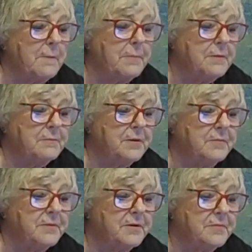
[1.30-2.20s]
Bum, bum,
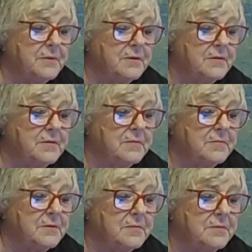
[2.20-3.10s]
bum, bum,
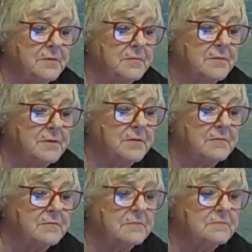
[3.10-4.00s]
bum, bum, bum,
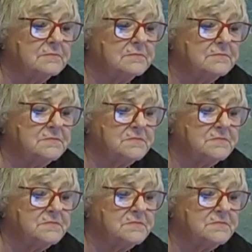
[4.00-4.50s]
bum.